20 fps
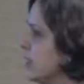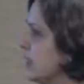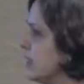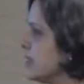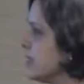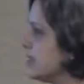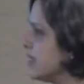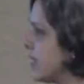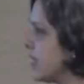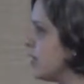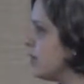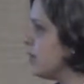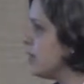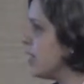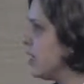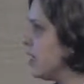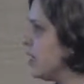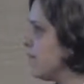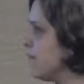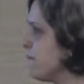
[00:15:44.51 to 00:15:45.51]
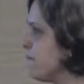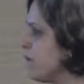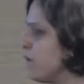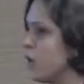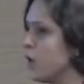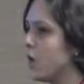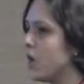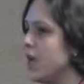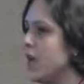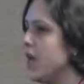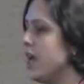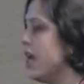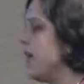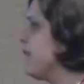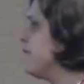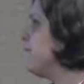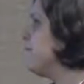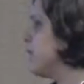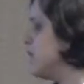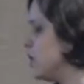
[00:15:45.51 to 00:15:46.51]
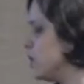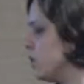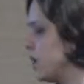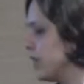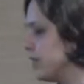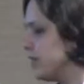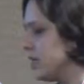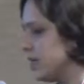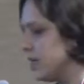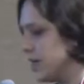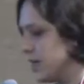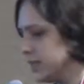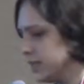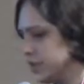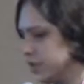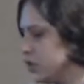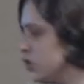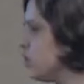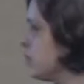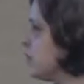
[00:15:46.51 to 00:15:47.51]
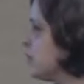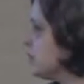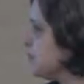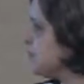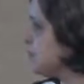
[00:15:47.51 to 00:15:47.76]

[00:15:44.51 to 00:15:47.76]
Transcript: the same thing for a few other residues,